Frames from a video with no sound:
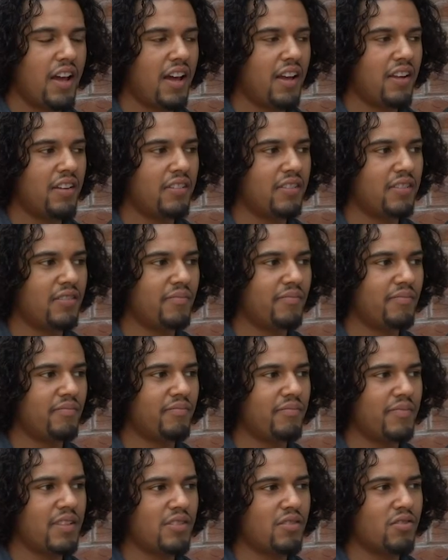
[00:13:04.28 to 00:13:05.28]
And
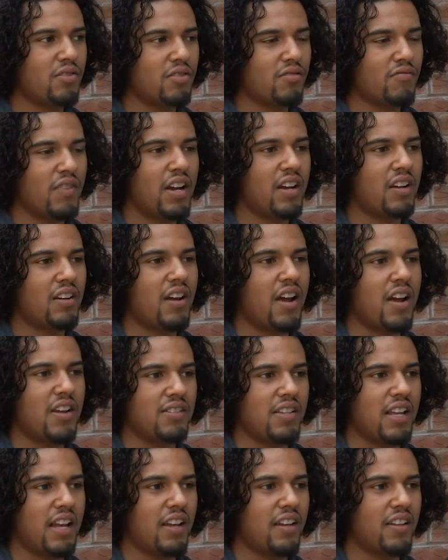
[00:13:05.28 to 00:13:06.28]
it's good to
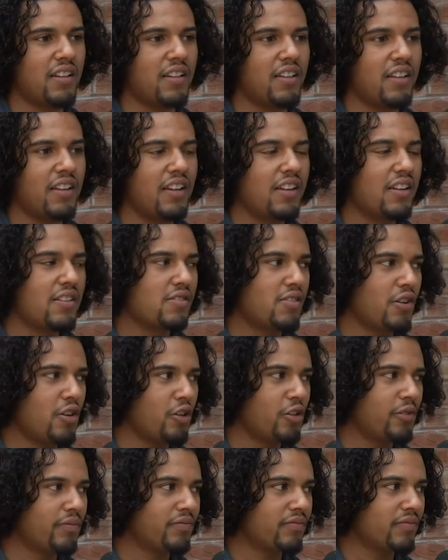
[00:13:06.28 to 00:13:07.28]
recognize that.
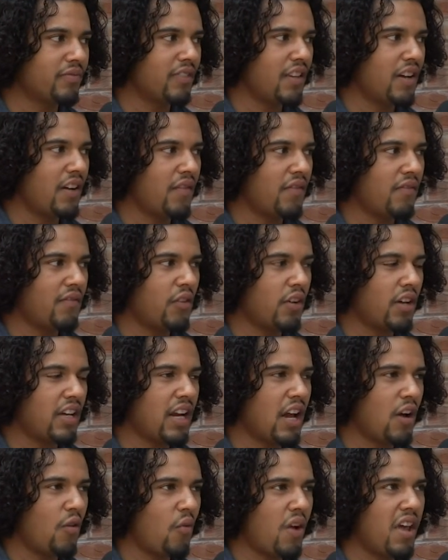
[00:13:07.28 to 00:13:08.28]
So I'm
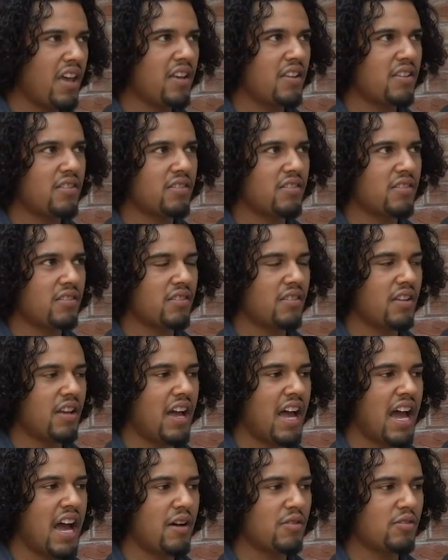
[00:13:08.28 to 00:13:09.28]
looking at ways
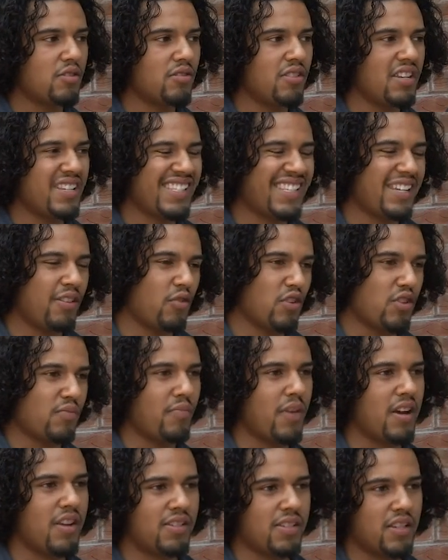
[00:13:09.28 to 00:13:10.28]
how to distinguish
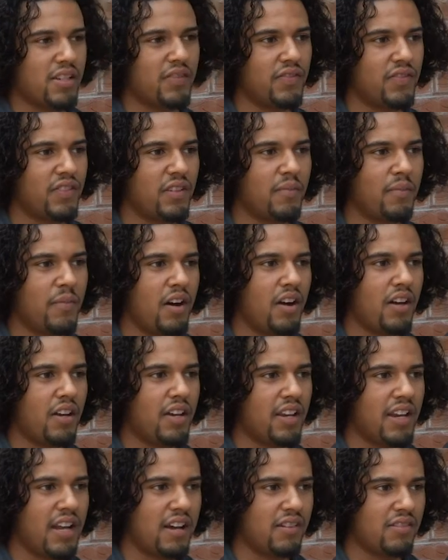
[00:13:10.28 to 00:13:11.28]
myself from the
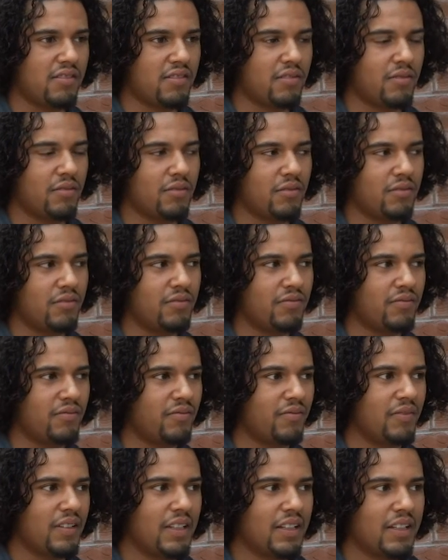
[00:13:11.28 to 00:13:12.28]
market and how to,
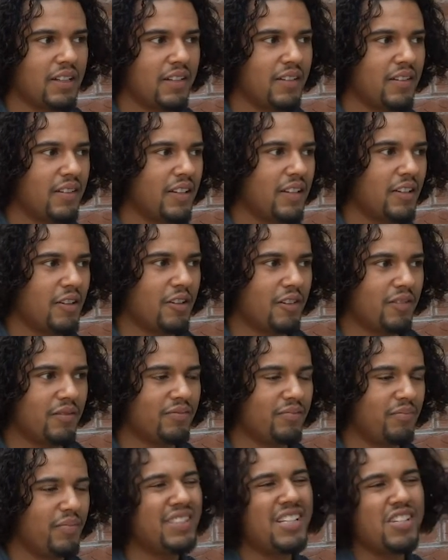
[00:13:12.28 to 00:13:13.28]

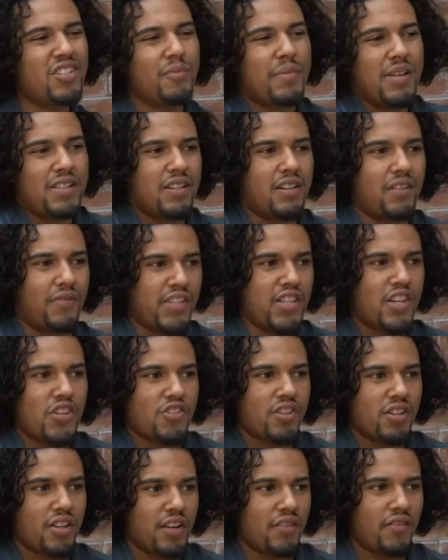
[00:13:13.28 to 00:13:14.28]
position myself
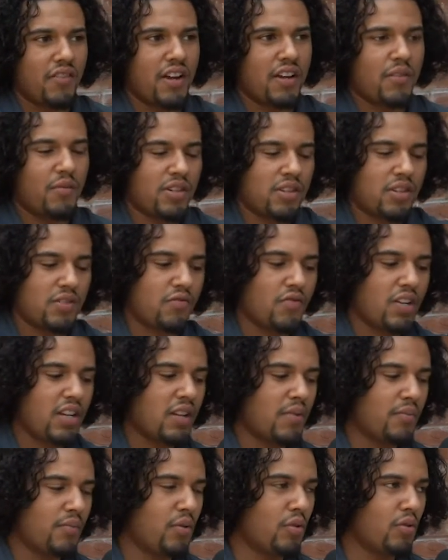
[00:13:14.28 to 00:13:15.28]
essentially, right? Which is
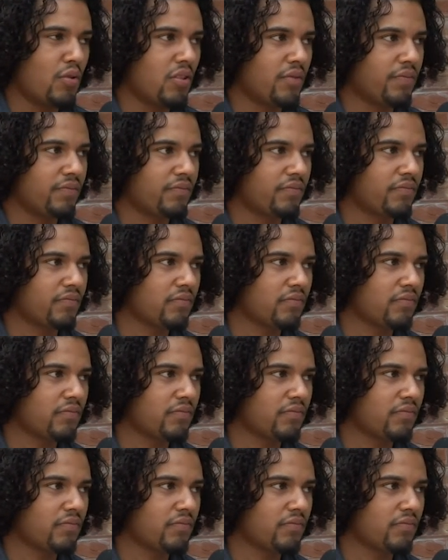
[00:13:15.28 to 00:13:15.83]
really important.